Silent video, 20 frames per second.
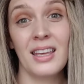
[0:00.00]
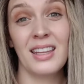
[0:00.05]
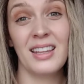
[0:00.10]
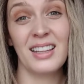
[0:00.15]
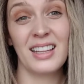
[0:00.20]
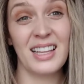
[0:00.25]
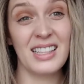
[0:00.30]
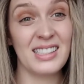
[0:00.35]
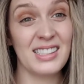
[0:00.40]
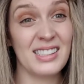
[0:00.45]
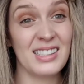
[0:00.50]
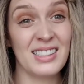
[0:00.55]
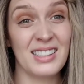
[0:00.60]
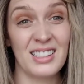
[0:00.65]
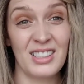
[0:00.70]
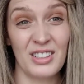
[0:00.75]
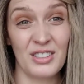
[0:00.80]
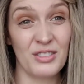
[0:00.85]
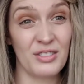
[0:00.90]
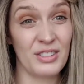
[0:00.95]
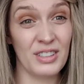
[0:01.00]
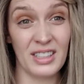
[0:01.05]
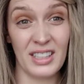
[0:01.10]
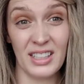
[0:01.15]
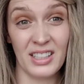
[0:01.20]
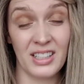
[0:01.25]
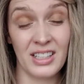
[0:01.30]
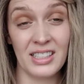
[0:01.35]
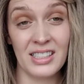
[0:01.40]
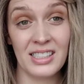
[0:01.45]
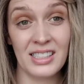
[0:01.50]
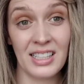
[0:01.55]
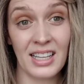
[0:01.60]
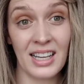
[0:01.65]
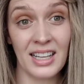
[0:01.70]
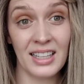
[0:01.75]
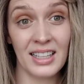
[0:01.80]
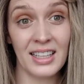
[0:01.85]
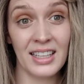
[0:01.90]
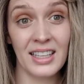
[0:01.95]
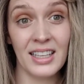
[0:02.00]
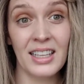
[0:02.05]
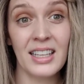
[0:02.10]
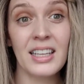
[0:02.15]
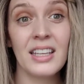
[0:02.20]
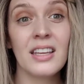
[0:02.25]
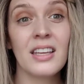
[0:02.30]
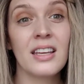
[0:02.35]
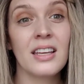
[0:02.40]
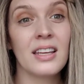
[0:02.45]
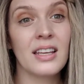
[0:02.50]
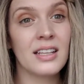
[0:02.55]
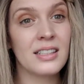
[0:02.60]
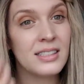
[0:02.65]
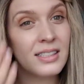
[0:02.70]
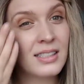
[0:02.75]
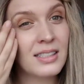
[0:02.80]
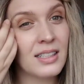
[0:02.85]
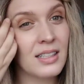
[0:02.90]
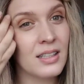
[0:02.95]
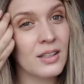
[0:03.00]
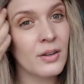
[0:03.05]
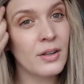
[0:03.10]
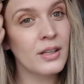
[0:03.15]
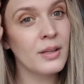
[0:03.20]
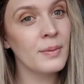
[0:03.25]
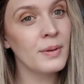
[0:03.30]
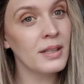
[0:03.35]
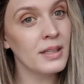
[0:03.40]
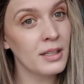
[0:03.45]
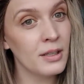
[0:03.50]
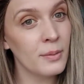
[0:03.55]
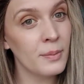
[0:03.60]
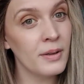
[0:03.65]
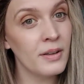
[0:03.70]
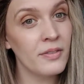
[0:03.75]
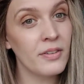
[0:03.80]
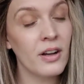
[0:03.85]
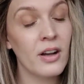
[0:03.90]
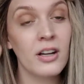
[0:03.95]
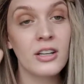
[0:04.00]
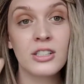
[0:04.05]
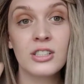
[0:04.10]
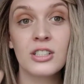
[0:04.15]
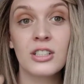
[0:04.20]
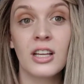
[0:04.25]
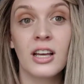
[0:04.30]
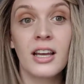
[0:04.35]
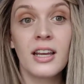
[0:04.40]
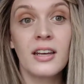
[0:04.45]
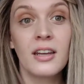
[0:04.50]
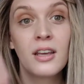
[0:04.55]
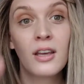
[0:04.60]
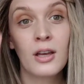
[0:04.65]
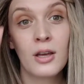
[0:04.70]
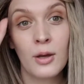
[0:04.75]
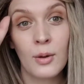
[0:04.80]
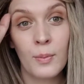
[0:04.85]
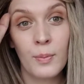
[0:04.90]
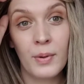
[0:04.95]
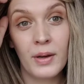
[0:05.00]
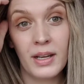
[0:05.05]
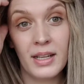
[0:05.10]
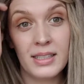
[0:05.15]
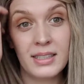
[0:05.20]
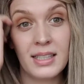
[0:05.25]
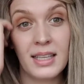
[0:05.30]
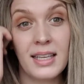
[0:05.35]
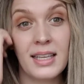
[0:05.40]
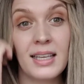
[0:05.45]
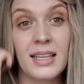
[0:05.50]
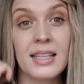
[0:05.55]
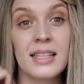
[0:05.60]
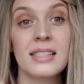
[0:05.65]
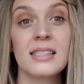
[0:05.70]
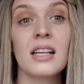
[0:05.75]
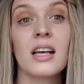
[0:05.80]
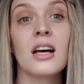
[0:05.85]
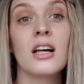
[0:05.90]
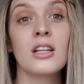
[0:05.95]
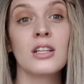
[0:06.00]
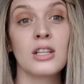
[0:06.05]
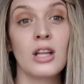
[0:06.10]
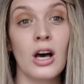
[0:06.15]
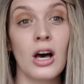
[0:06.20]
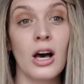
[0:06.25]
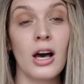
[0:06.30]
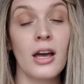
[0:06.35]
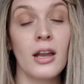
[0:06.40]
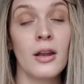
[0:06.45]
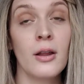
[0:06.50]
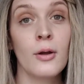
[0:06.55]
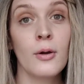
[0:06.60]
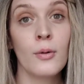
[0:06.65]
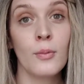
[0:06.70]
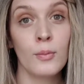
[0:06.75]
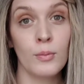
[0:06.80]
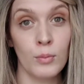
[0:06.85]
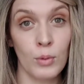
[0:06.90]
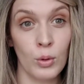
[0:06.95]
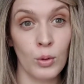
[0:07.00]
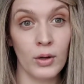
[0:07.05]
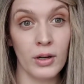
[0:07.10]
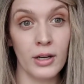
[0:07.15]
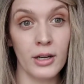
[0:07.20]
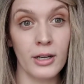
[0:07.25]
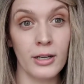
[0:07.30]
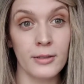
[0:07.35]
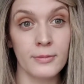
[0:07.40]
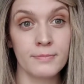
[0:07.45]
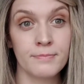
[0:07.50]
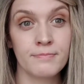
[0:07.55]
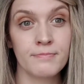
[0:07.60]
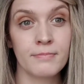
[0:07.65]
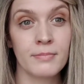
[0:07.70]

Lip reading: unless you're really good at styling it. It's still going to be a little bit of a harsh line, but it is a lot more